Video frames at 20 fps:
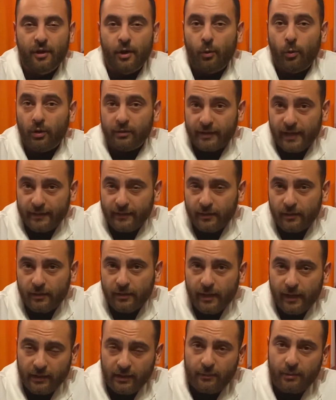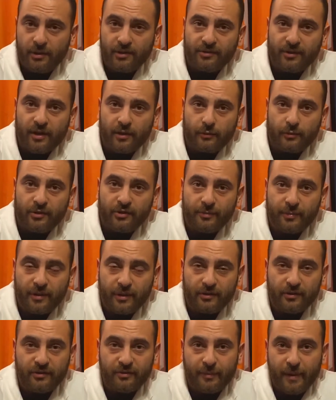Well, technically anybody's at risk because
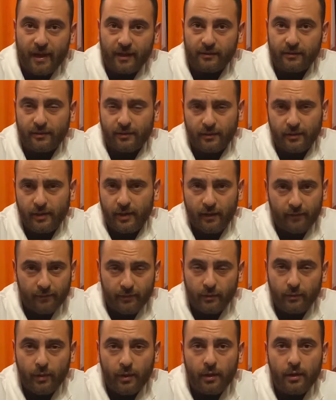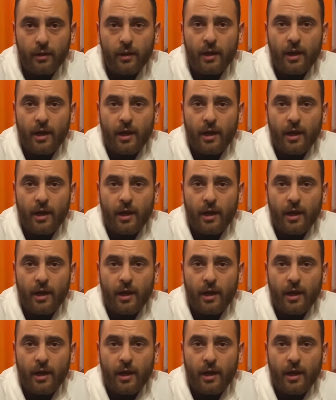there's bacteria everywhere.